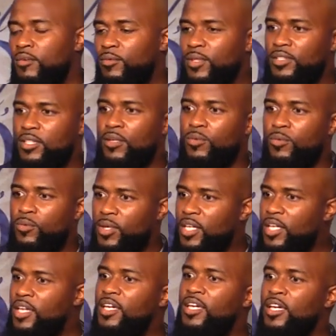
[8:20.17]
what's that?
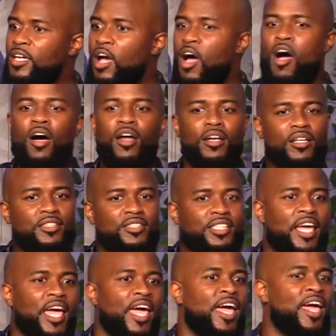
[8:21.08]
We are the
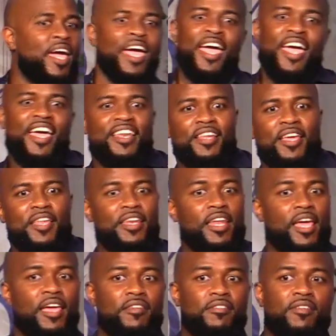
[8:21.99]
champ,
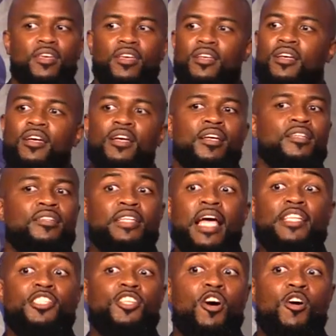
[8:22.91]
and
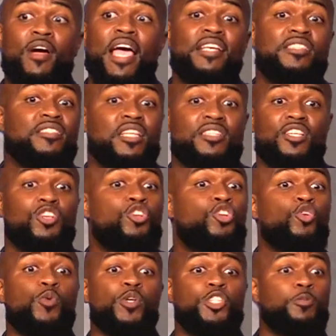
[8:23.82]
that song has nothing to
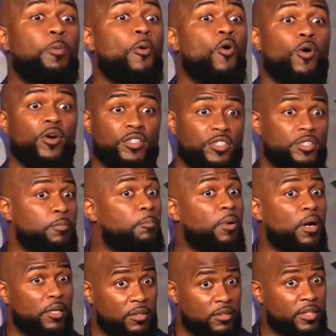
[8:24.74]
do with sports,
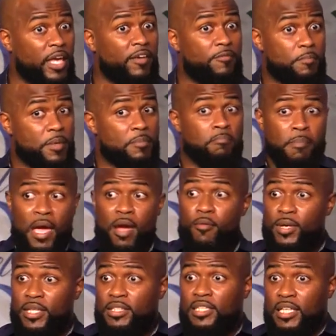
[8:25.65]
but they've been
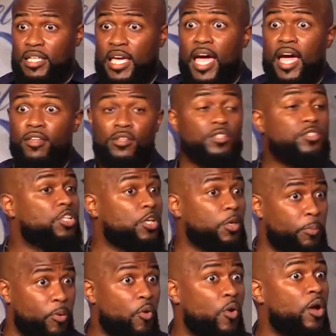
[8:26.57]
married together to
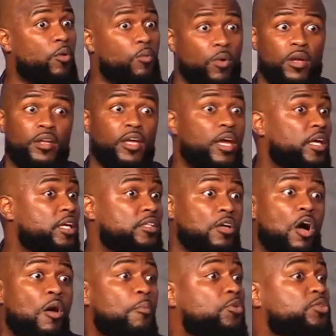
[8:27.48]
the point where it's
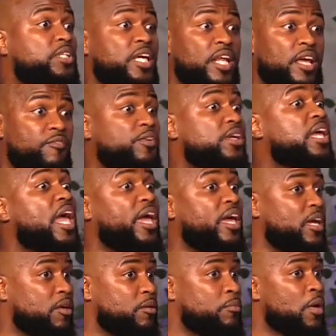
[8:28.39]
almost at every
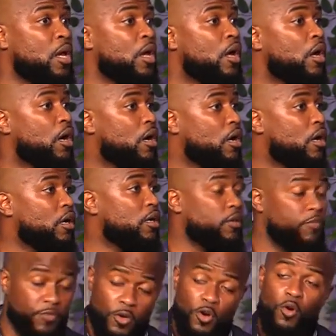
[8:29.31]
game,
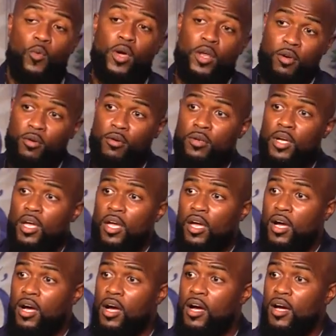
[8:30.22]
if you're a winner.
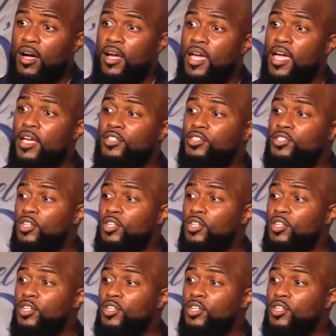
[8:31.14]
And